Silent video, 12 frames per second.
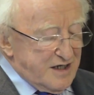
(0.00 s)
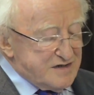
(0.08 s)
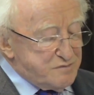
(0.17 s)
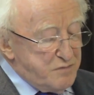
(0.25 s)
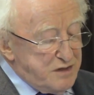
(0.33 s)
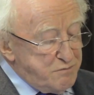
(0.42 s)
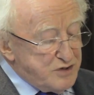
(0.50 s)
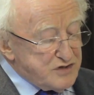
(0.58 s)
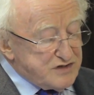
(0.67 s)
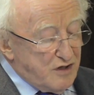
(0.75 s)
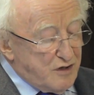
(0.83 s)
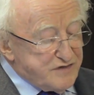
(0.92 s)
As
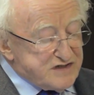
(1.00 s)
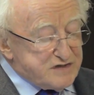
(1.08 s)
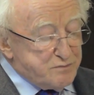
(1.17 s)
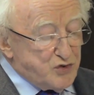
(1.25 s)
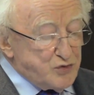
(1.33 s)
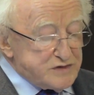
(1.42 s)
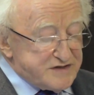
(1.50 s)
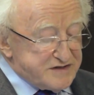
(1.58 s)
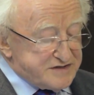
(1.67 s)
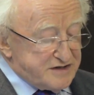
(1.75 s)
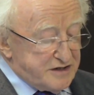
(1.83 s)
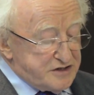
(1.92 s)
members of a small
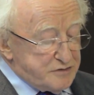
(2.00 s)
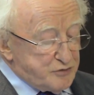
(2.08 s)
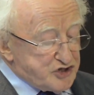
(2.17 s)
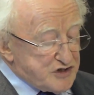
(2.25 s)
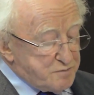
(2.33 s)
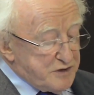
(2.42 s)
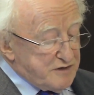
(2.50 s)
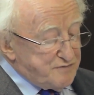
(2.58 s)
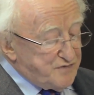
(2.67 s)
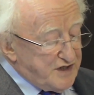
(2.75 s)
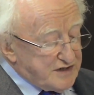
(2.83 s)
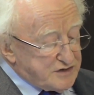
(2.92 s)
society which has been
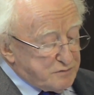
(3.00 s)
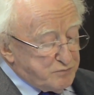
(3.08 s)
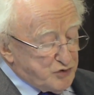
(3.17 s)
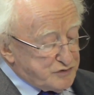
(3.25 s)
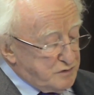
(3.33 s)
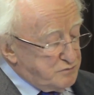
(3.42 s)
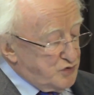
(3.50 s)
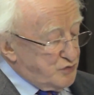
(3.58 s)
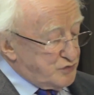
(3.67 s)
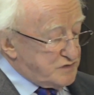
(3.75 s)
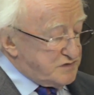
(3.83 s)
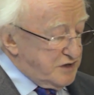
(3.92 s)
affected more than
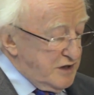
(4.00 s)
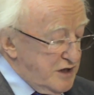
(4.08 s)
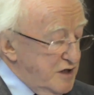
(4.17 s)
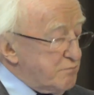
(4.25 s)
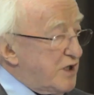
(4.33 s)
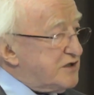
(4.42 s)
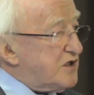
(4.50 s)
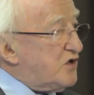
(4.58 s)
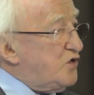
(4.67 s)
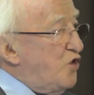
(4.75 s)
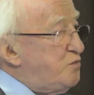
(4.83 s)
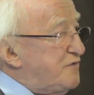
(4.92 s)
most by the
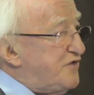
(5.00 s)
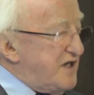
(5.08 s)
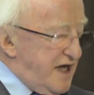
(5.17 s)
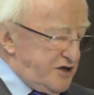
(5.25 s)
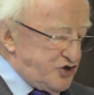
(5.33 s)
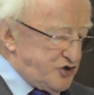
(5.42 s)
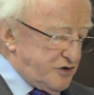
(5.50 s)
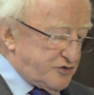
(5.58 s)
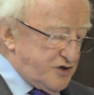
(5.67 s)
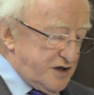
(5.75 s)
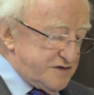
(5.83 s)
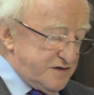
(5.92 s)
global financial
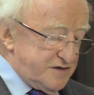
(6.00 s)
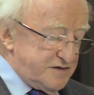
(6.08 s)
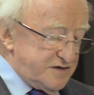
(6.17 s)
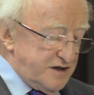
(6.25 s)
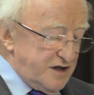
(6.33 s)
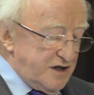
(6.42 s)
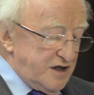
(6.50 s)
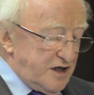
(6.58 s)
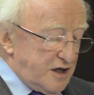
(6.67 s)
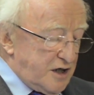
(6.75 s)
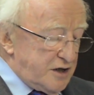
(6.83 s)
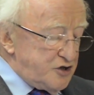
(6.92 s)
crisis,
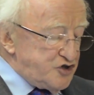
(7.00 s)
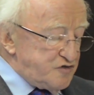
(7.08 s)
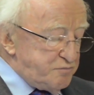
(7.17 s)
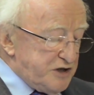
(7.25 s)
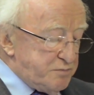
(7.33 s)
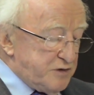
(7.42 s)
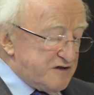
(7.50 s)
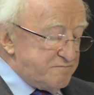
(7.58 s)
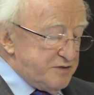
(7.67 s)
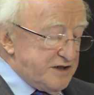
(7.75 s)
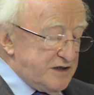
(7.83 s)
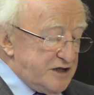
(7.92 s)
Irish people
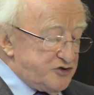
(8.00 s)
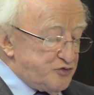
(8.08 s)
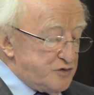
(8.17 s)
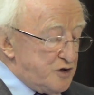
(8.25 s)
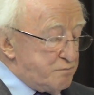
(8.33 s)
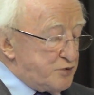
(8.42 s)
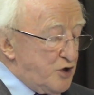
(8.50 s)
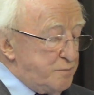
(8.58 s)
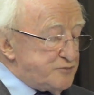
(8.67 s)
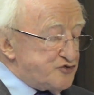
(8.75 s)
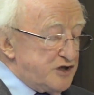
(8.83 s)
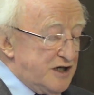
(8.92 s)
have been led to an
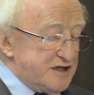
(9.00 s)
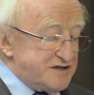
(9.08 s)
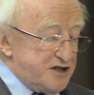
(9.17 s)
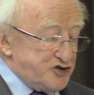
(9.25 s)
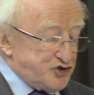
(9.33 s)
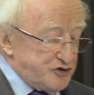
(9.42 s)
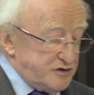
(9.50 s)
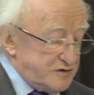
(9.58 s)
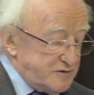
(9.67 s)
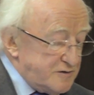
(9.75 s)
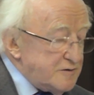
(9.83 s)
abrupt realisation